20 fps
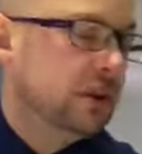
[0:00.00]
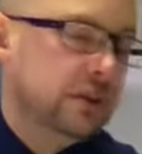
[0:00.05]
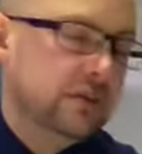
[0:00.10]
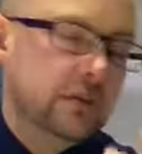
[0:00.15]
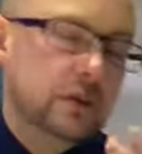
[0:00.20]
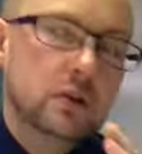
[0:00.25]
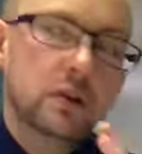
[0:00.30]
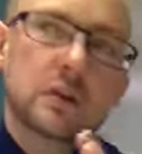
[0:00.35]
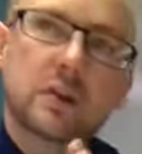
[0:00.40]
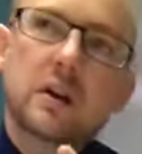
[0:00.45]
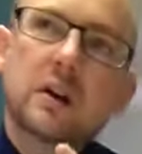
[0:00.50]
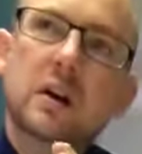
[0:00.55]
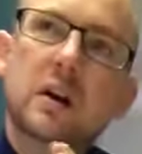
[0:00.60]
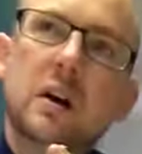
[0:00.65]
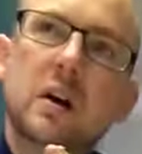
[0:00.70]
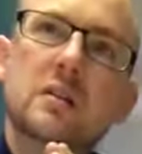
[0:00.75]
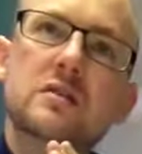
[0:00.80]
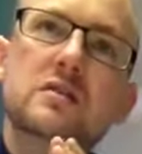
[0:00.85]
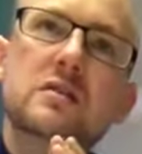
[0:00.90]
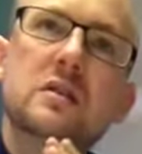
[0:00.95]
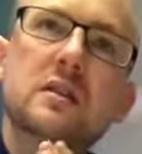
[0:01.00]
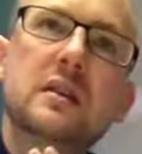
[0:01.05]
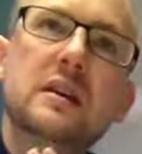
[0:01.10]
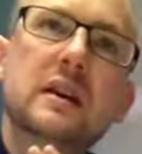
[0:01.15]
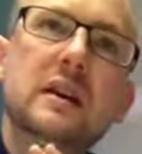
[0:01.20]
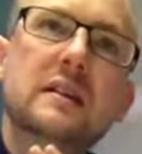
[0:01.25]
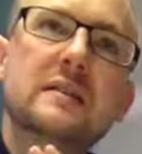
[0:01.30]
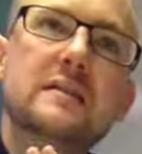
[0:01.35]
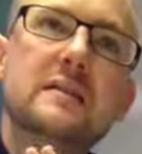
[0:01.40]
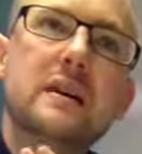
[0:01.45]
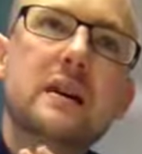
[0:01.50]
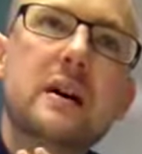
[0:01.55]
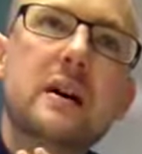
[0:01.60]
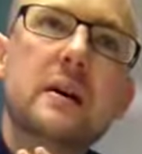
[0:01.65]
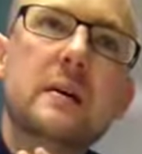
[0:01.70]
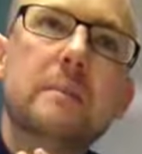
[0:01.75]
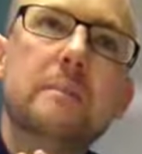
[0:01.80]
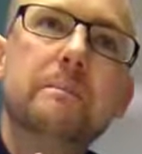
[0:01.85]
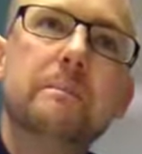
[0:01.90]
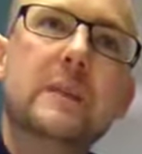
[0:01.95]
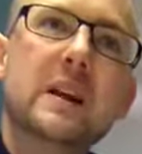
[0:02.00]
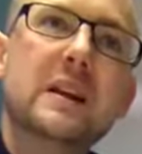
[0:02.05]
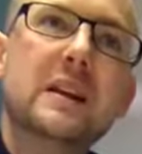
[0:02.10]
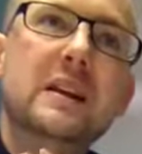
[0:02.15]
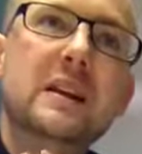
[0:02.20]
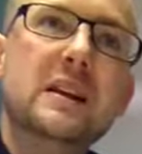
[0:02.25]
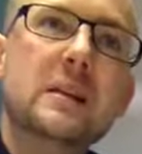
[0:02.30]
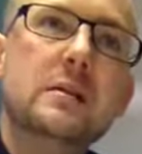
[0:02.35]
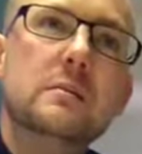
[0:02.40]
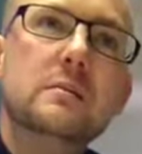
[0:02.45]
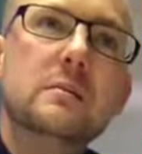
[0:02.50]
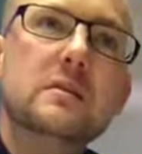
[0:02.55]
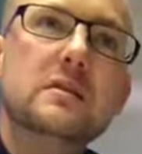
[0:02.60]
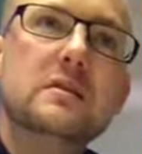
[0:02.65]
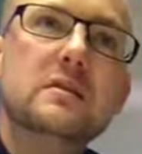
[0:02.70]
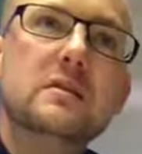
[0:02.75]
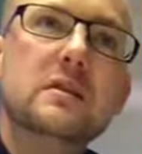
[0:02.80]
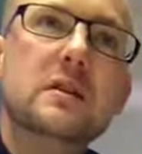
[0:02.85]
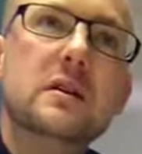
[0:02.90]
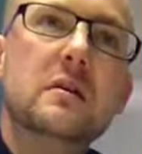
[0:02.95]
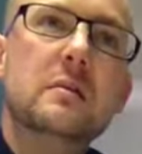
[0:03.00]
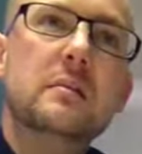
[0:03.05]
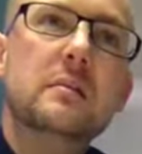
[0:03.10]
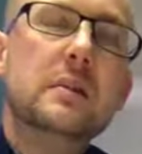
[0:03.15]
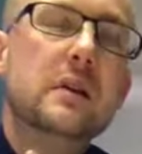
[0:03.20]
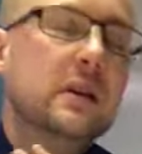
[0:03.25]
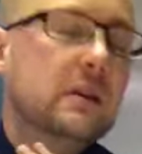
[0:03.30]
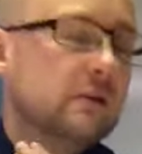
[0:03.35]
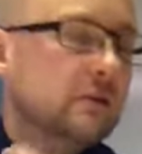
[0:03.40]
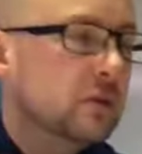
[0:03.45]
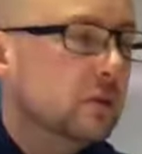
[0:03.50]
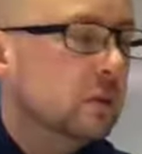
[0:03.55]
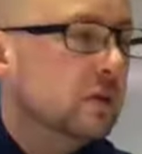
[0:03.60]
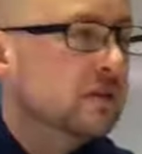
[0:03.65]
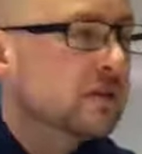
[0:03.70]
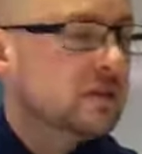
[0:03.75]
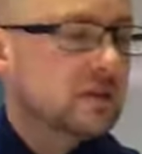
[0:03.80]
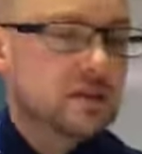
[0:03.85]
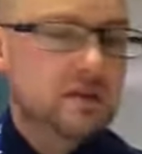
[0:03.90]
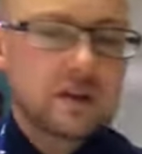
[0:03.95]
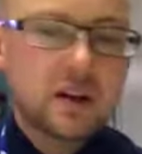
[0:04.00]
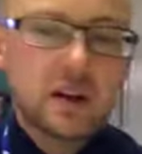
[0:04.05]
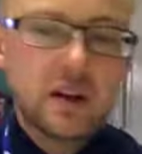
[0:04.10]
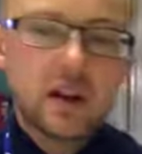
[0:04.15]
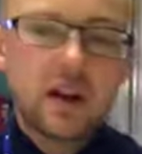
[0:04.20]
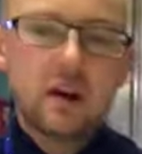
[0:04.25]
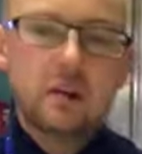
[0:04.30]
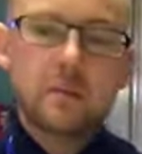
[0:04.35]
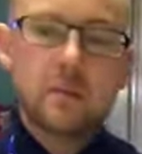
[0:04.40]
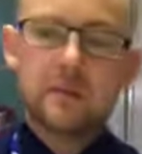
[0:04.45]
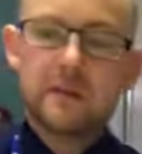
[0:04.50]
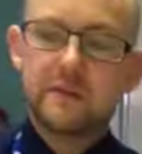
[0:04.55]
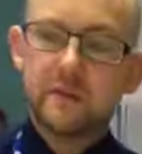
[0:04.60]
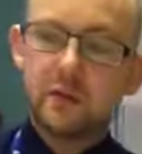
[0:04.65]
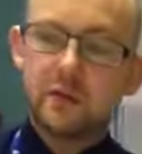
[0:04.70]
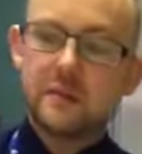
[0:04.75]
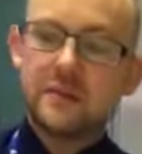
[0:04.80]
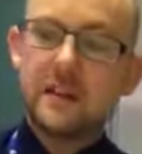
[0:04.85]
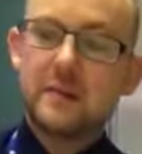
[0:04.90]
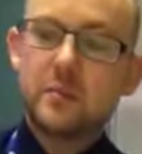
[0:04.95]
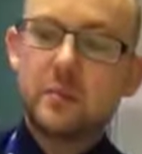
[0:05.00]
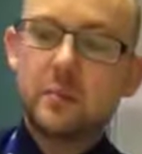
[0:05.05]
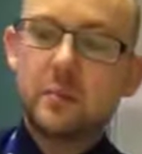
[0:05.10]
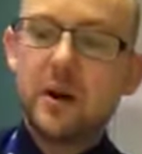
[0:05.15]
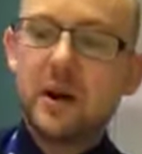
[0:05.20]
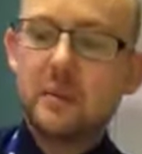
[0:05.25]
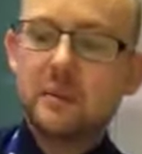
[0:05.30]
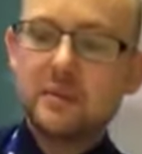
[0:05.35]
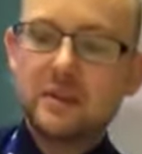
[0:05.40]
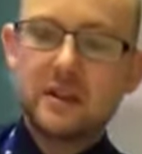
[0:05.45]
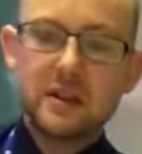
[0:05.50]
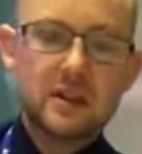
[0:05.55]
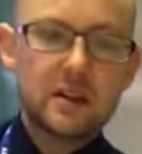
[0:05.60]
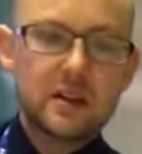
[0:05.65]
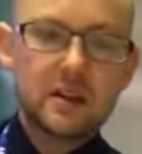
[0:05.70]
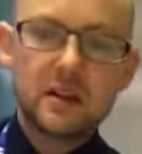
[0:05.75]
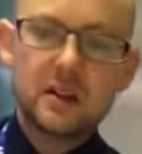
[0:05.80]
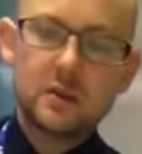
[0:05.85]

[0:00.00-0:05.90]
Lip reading: If you look at, I was looking at Liam's influences. But for example, Bob Dylan.